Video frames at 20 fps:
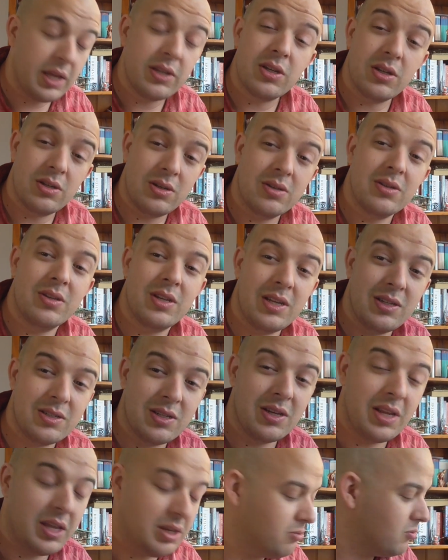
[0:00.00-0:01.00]
It's a
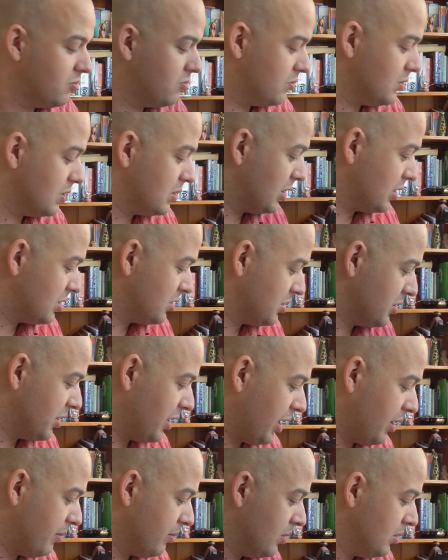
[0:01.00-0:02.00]
decent introduction
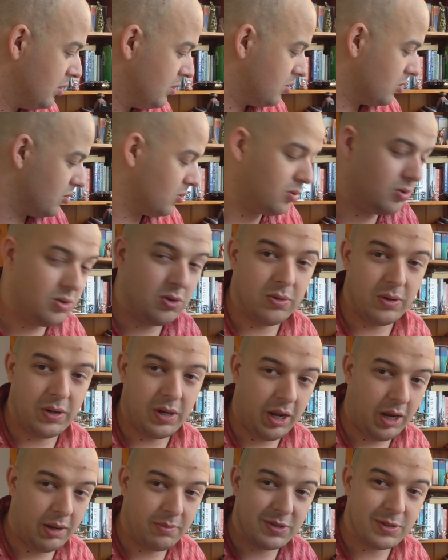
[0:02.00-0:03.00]
game to
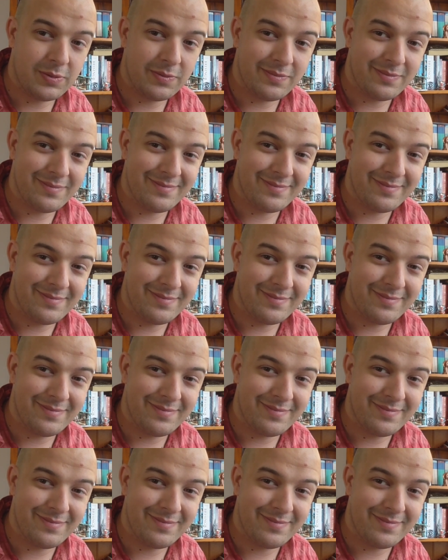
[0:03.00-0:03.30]
Eurogames.